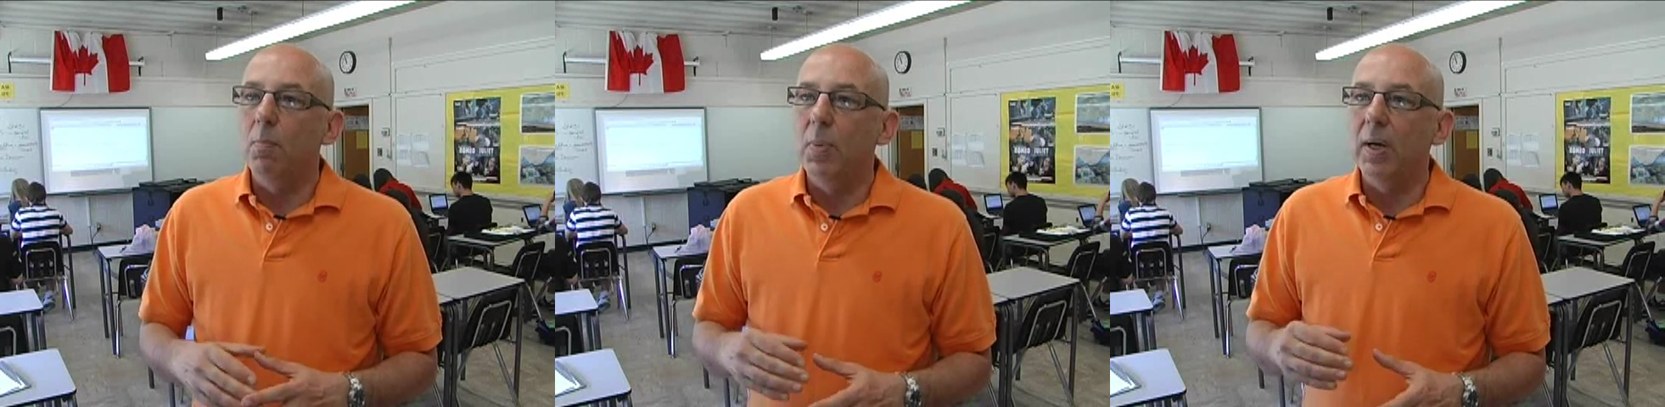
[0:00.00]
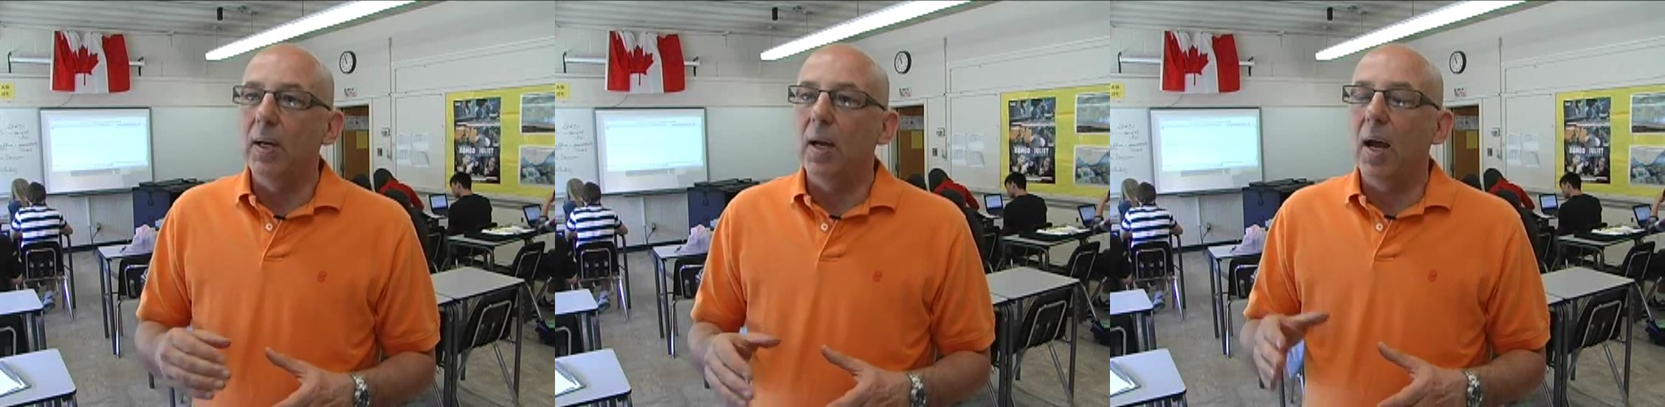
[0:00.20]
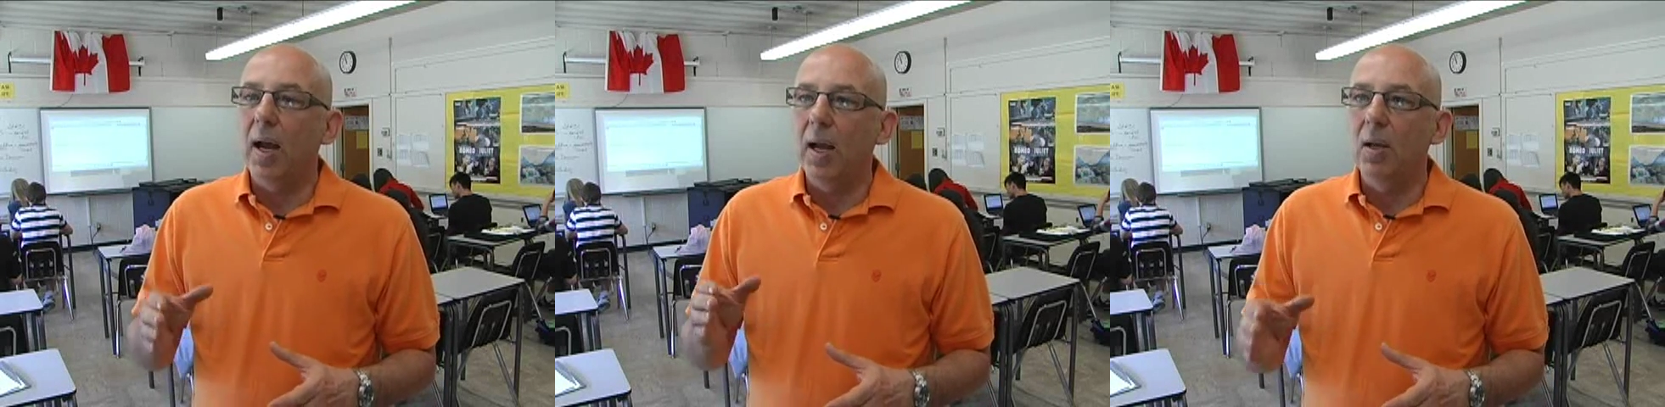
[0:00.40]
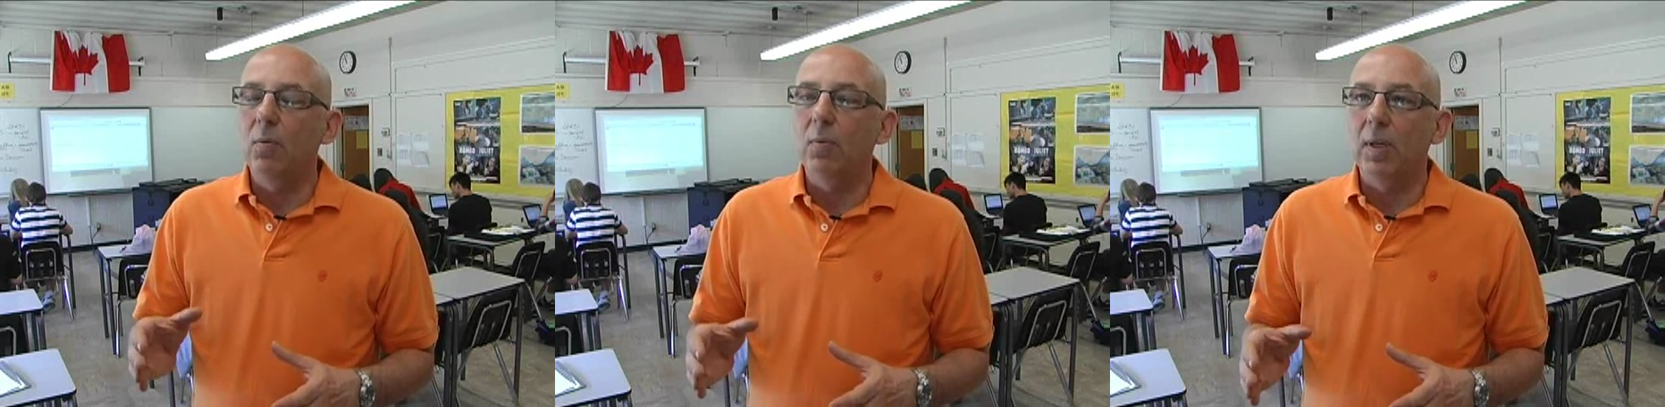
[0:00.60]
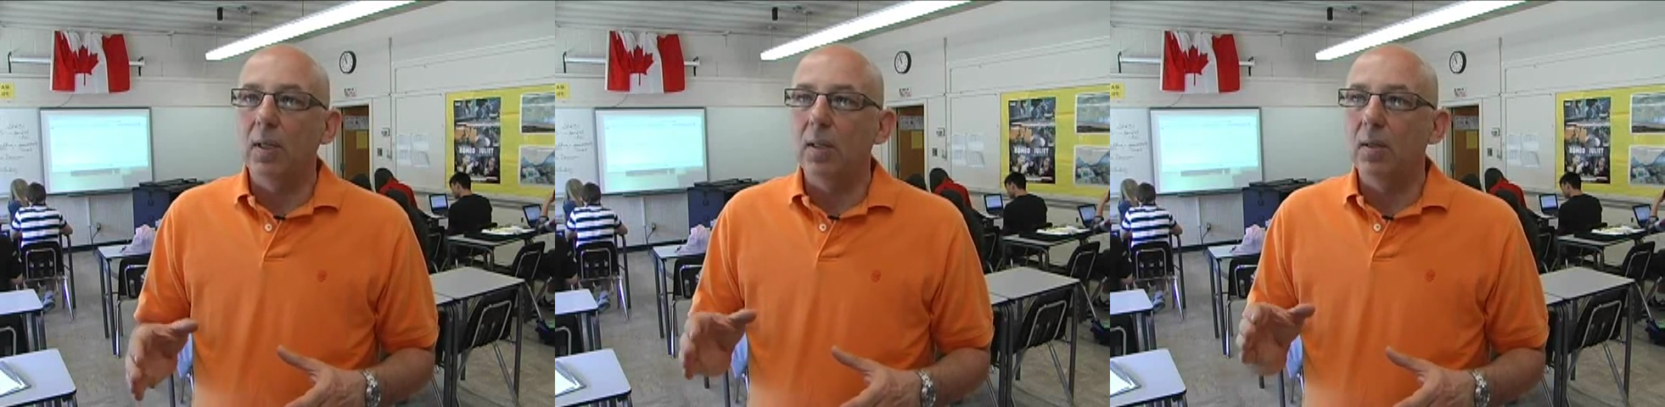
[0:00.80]
But
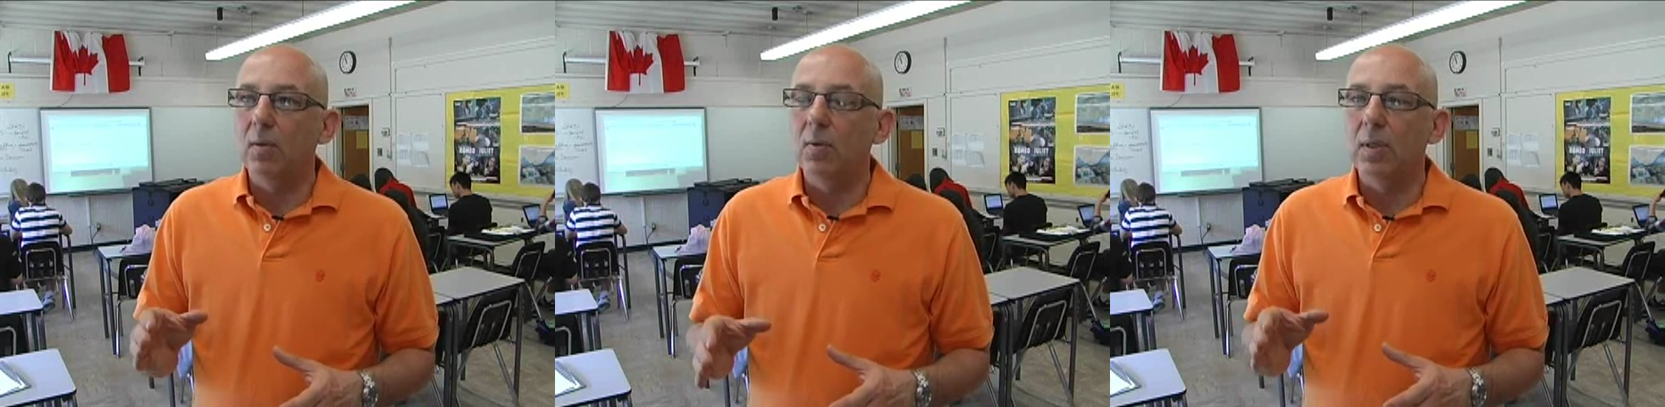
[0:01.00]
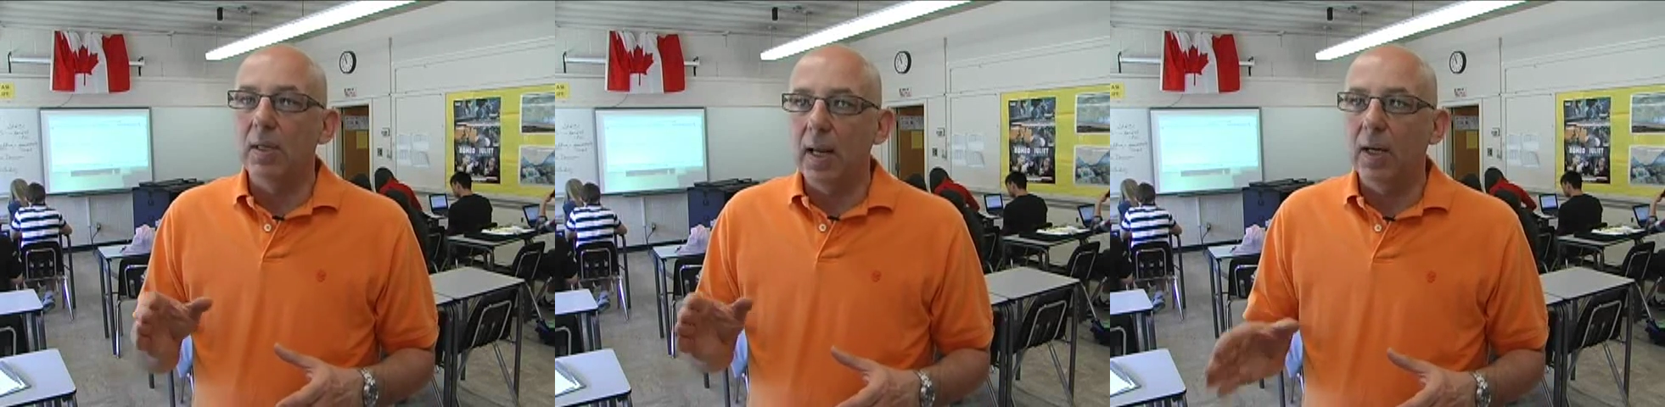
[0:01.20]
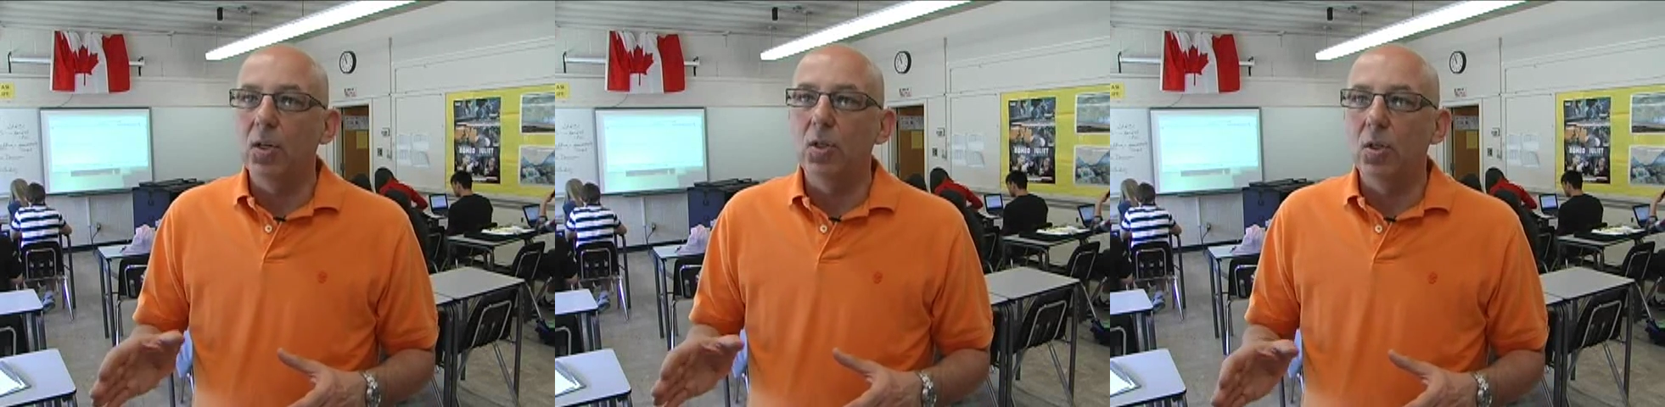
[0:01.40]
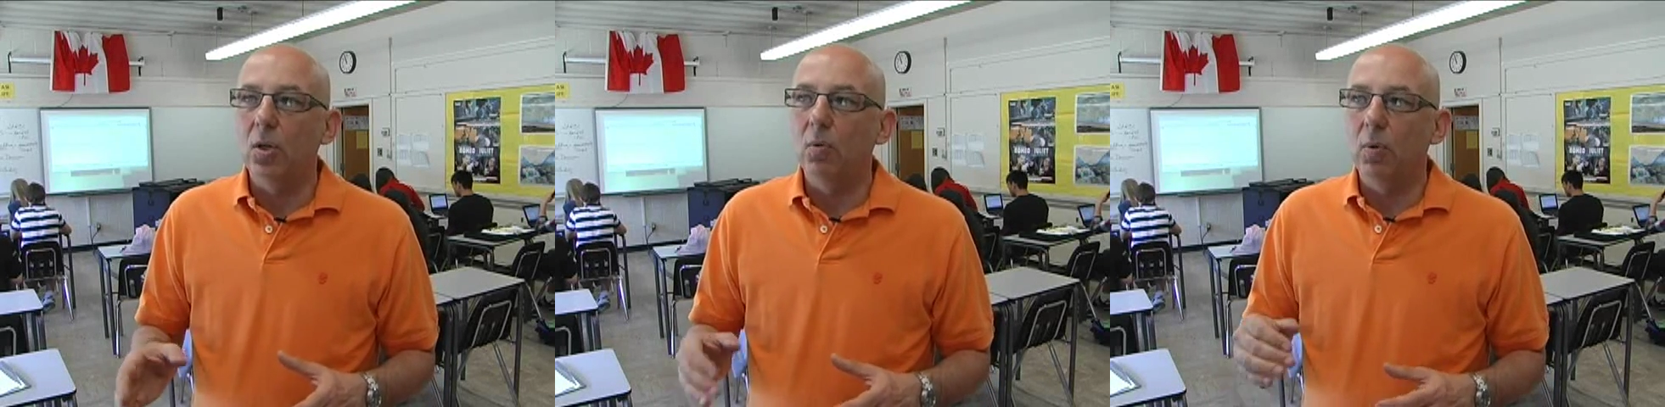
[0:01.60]
I, next